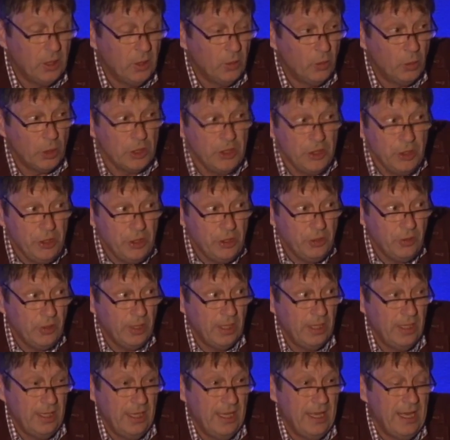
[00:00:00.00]
What do you
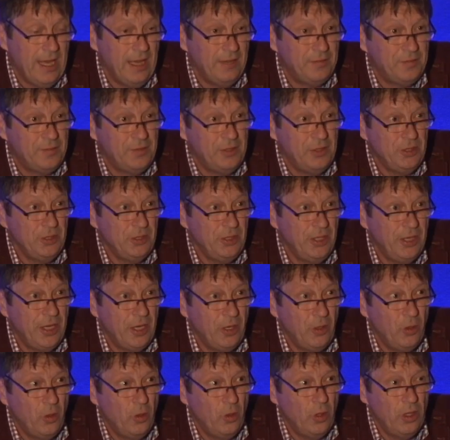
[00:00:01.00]
have to
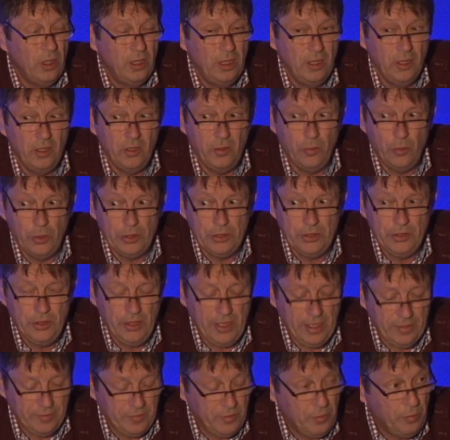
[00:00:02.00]
know, or what do
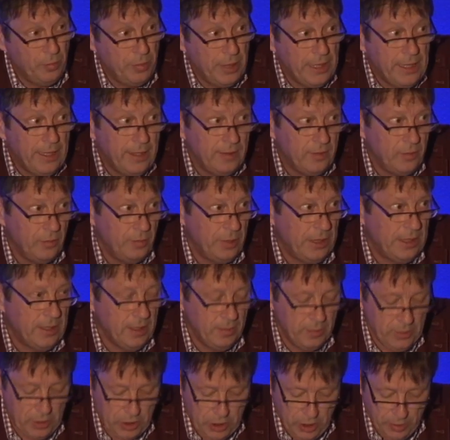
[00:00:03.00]
you have to be to
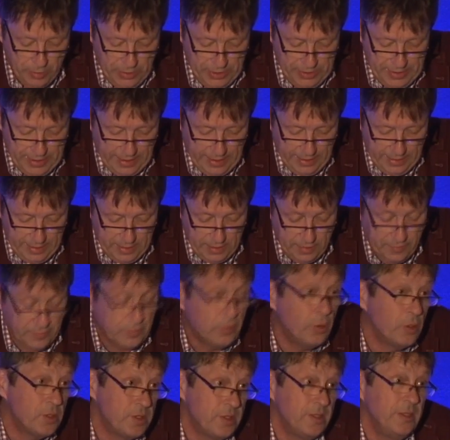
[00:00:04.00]
become a commentator? Of
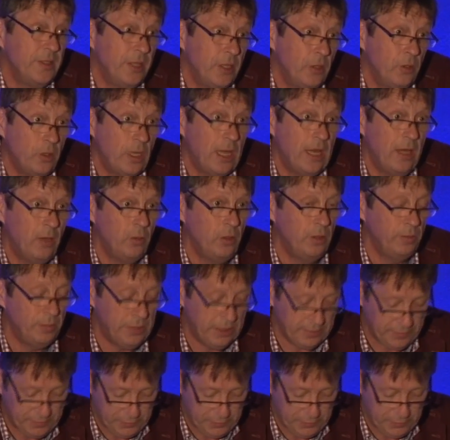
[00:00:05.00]
course, a know-how about